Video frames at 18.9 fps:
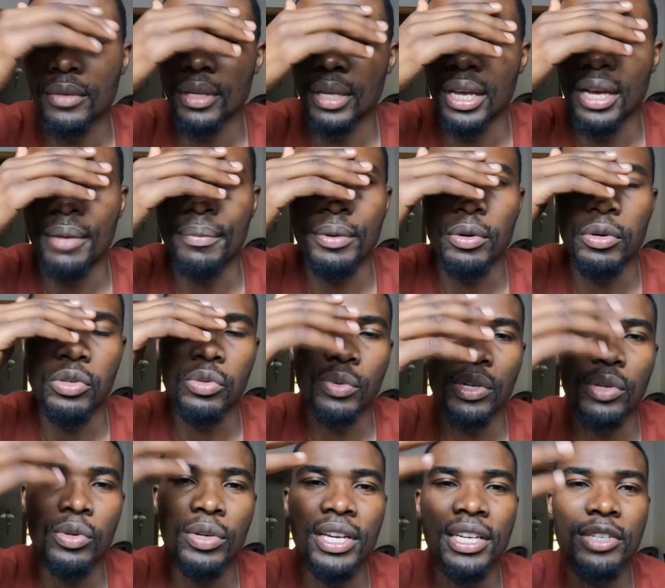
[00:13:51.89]
yeah, because
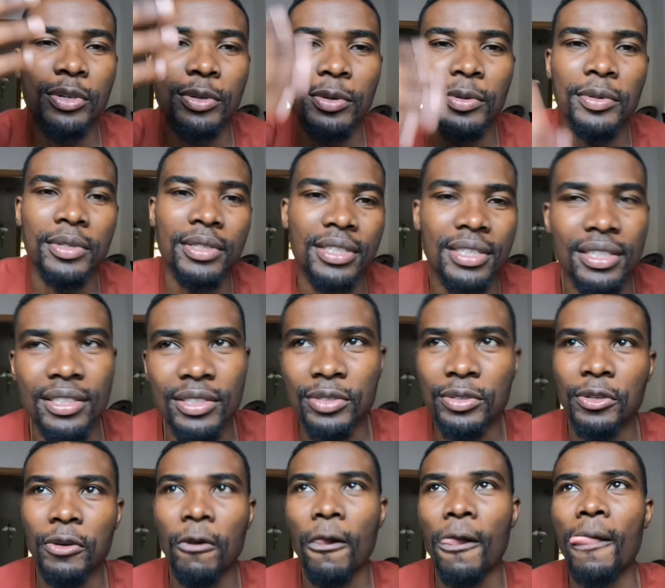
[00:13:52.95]
when you get old, you
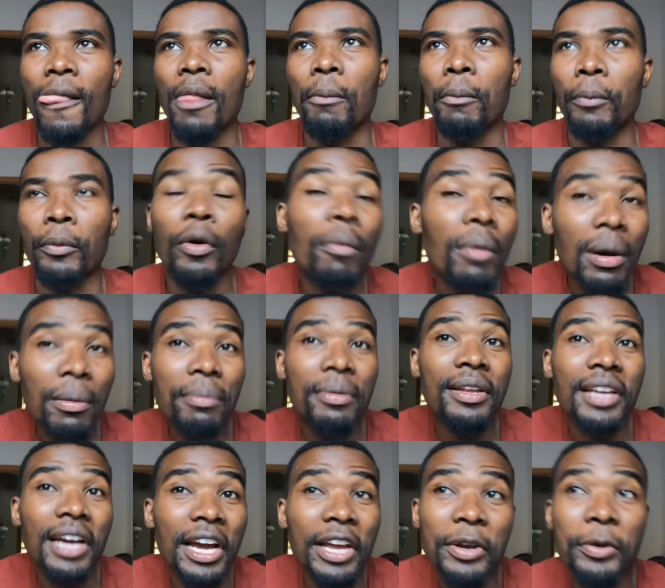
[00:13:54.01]
know,
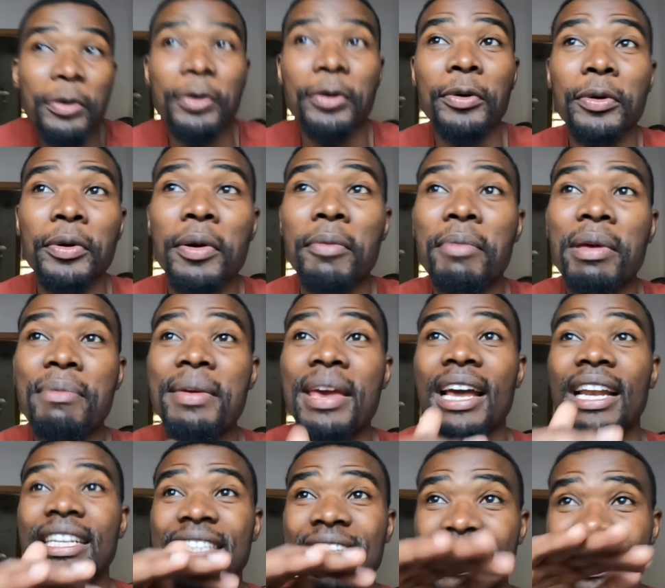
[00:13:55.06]
probably, I don't know, maybe
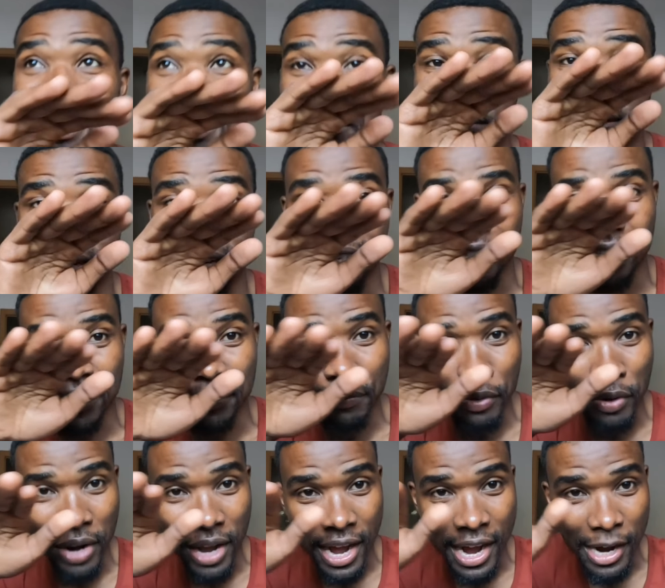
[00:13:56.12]
I'll just make a
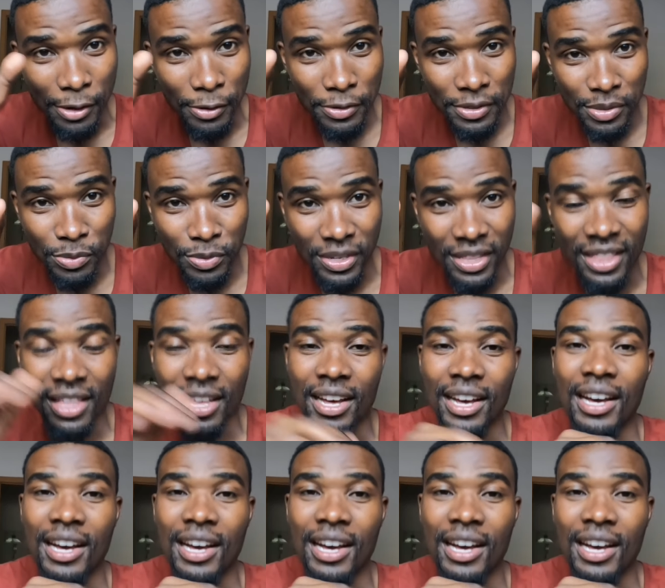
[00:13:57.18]
simple house I'll go